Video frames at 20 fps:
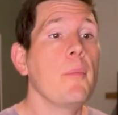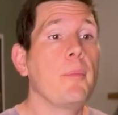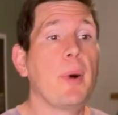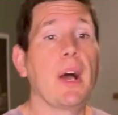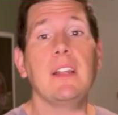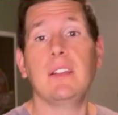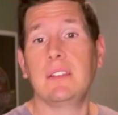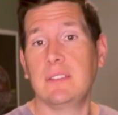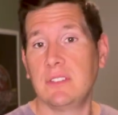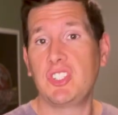
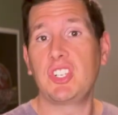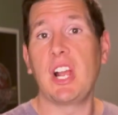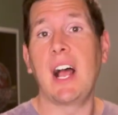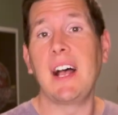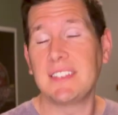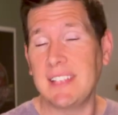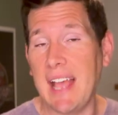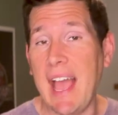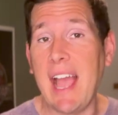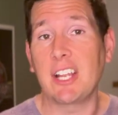But
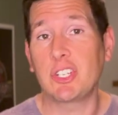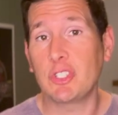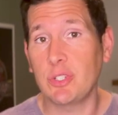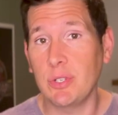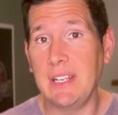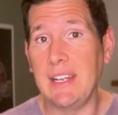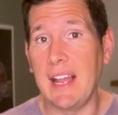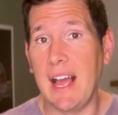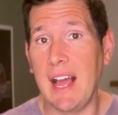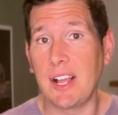Shaw's
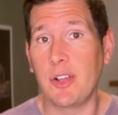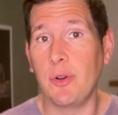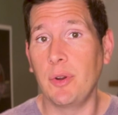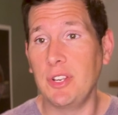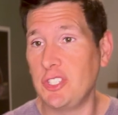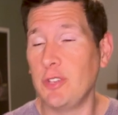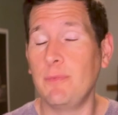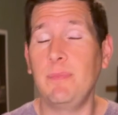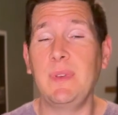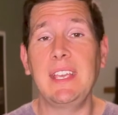actually not
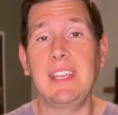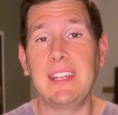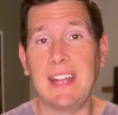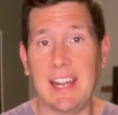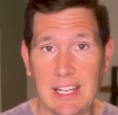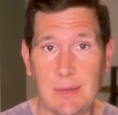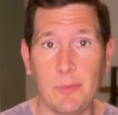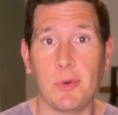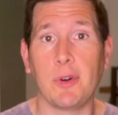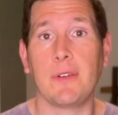going to be in
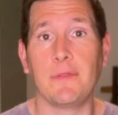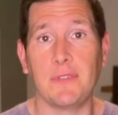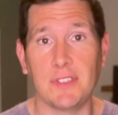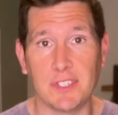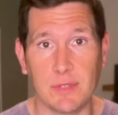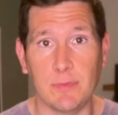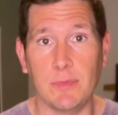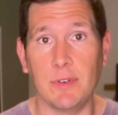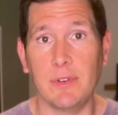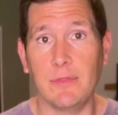any more of
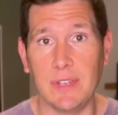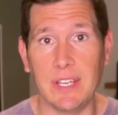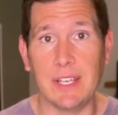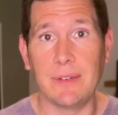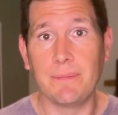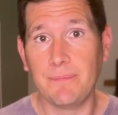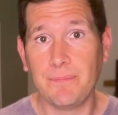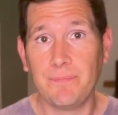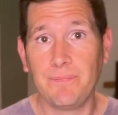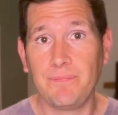this movie.
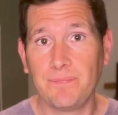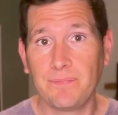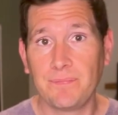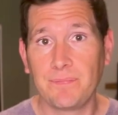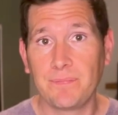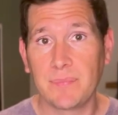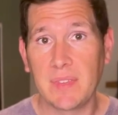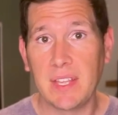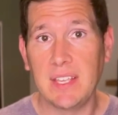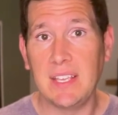
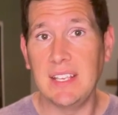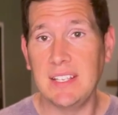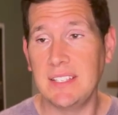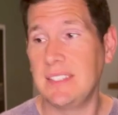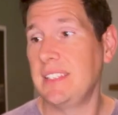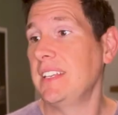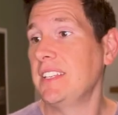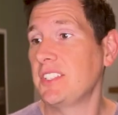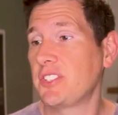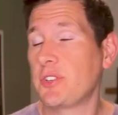
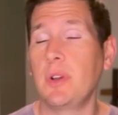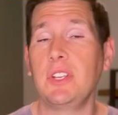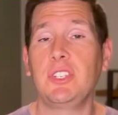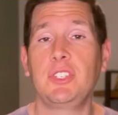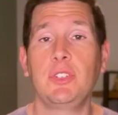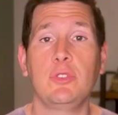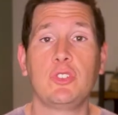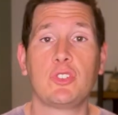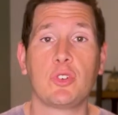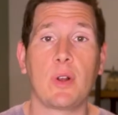He's, he's going
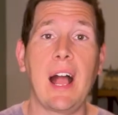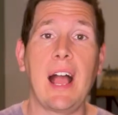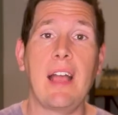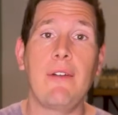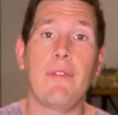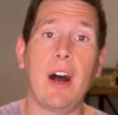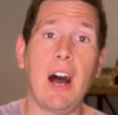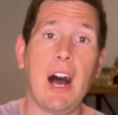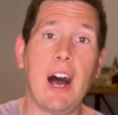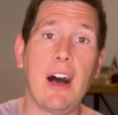to
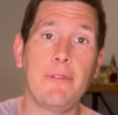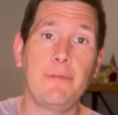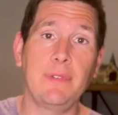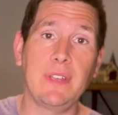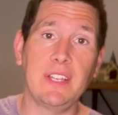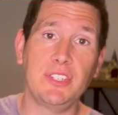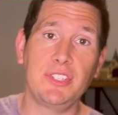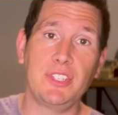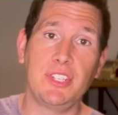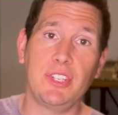drive off
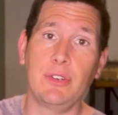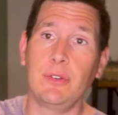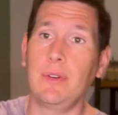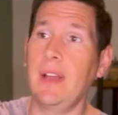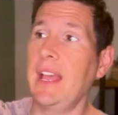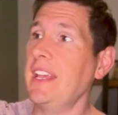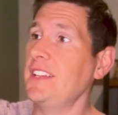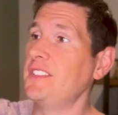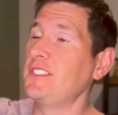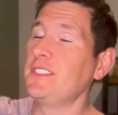into
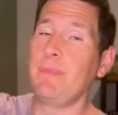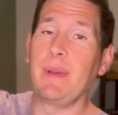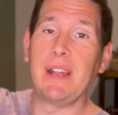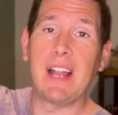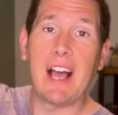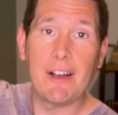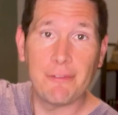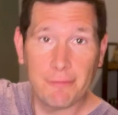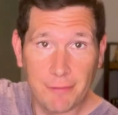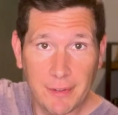a
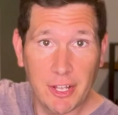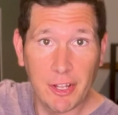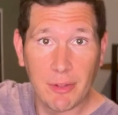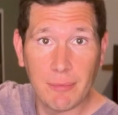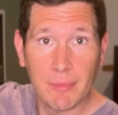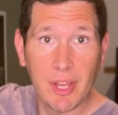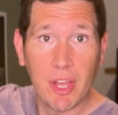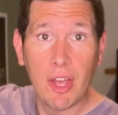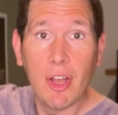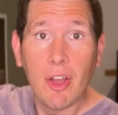spin-off
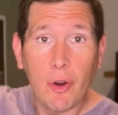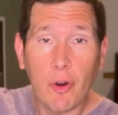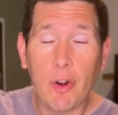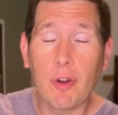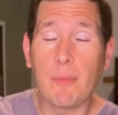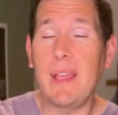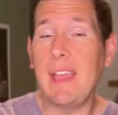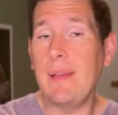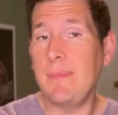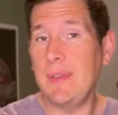film
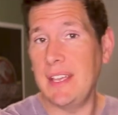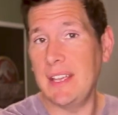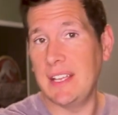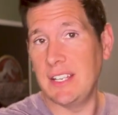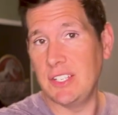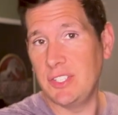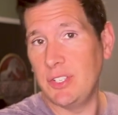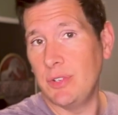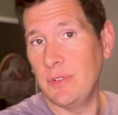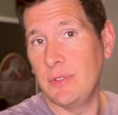or maybe
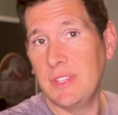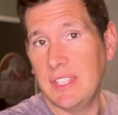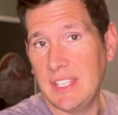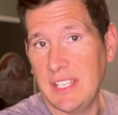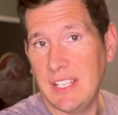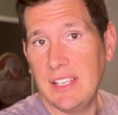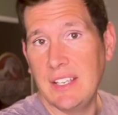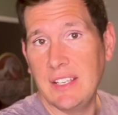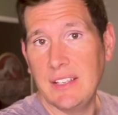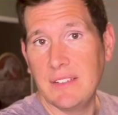into
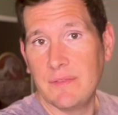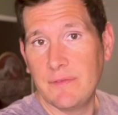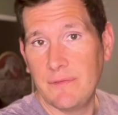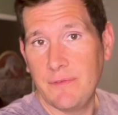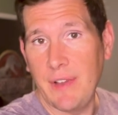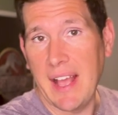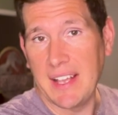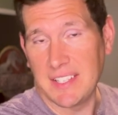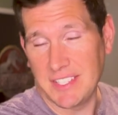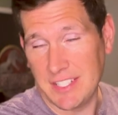the
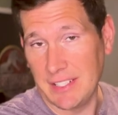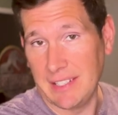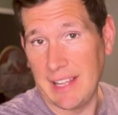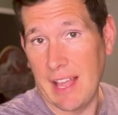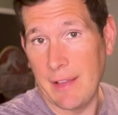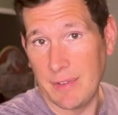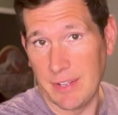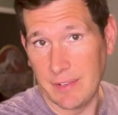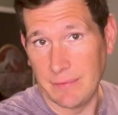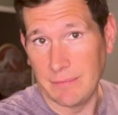Fast
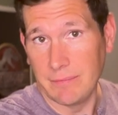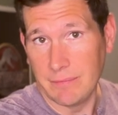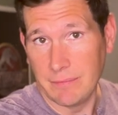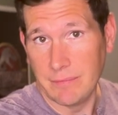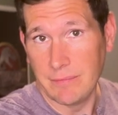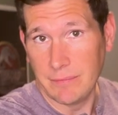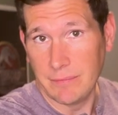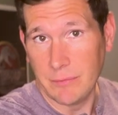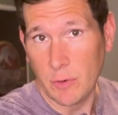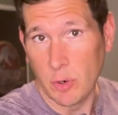11
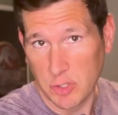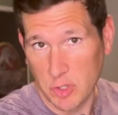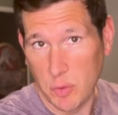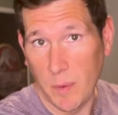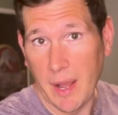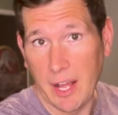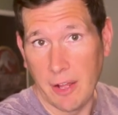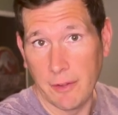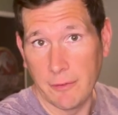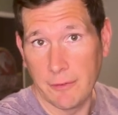or
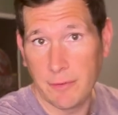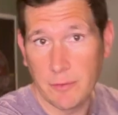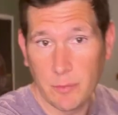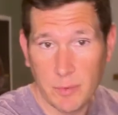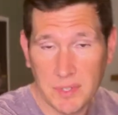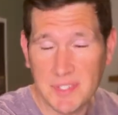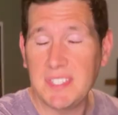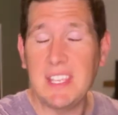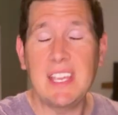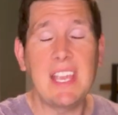12.
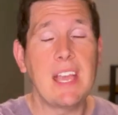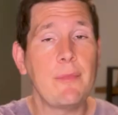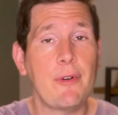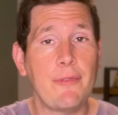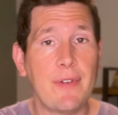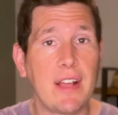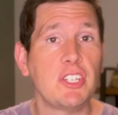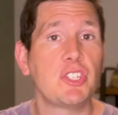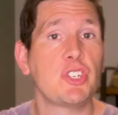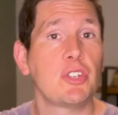We'll see him
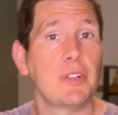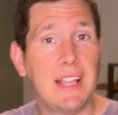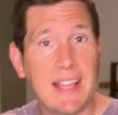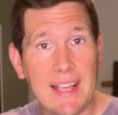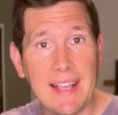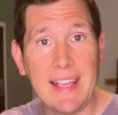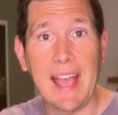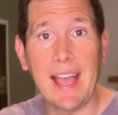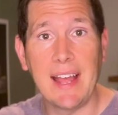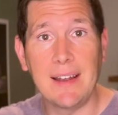eventually
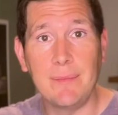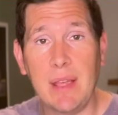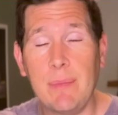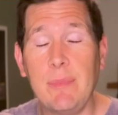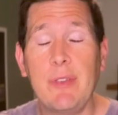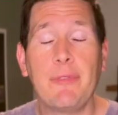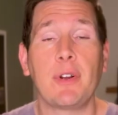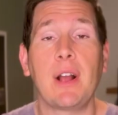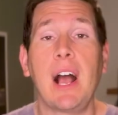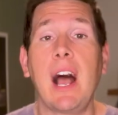again,
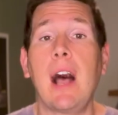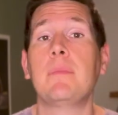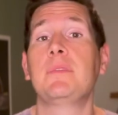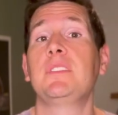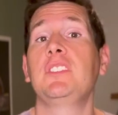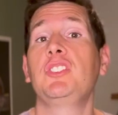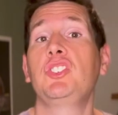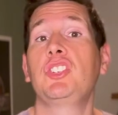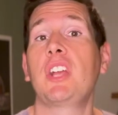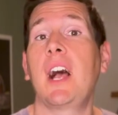maybe for Hobbs
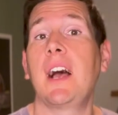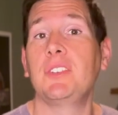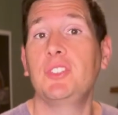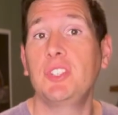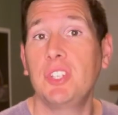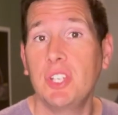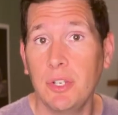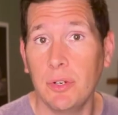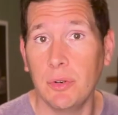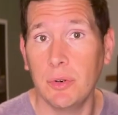and Shaw
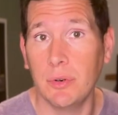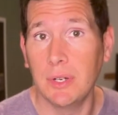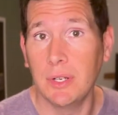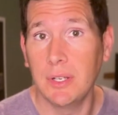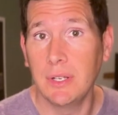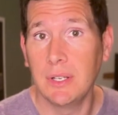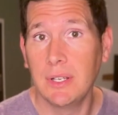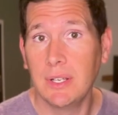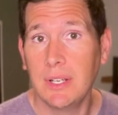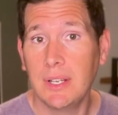2.
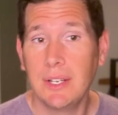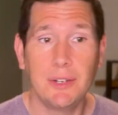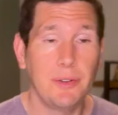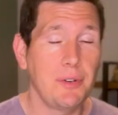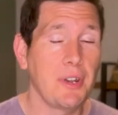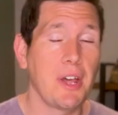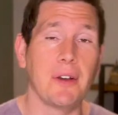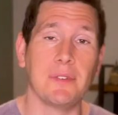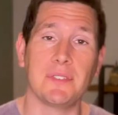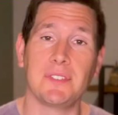Who
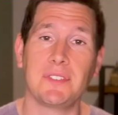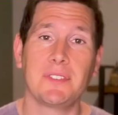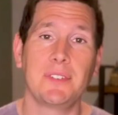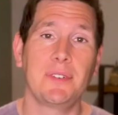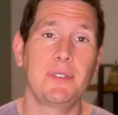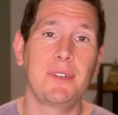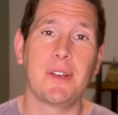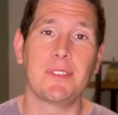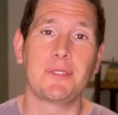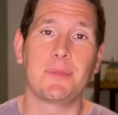knows?
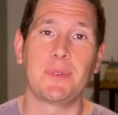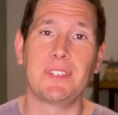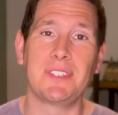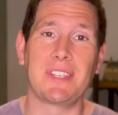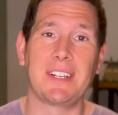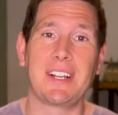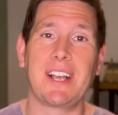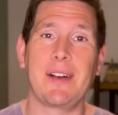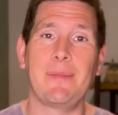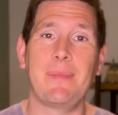Who knows where he's
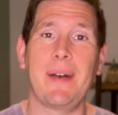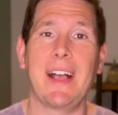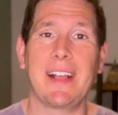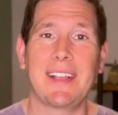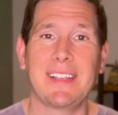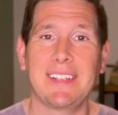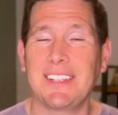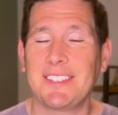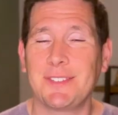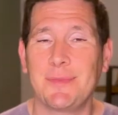going to come
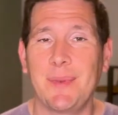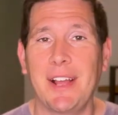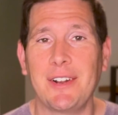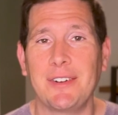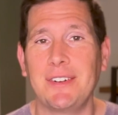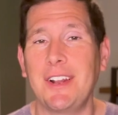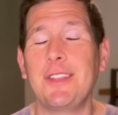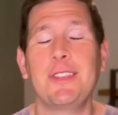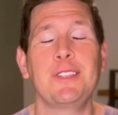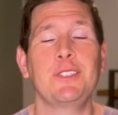back? It doesn't matter.
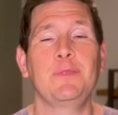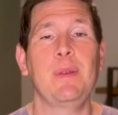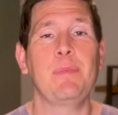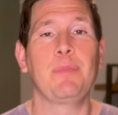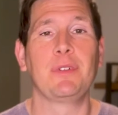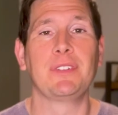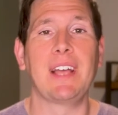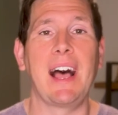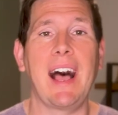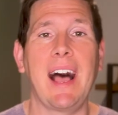None of these
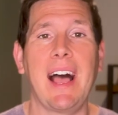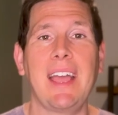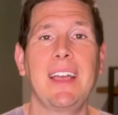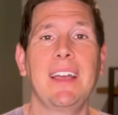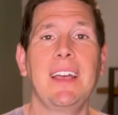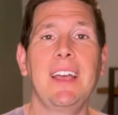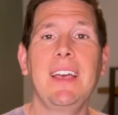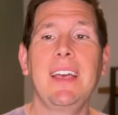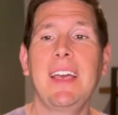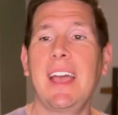people die,
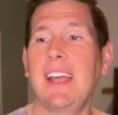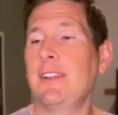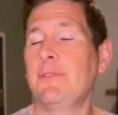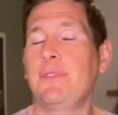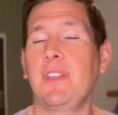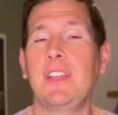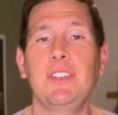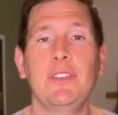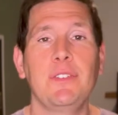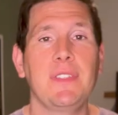and if
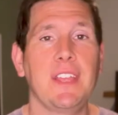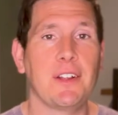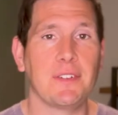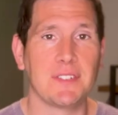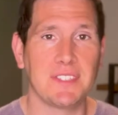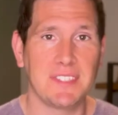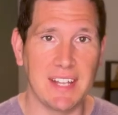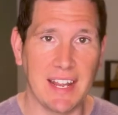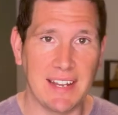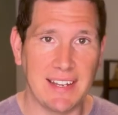they do, they
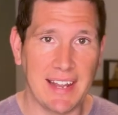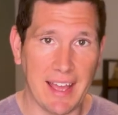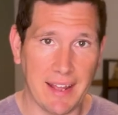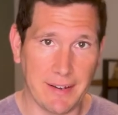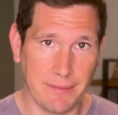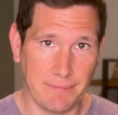don't stay dead.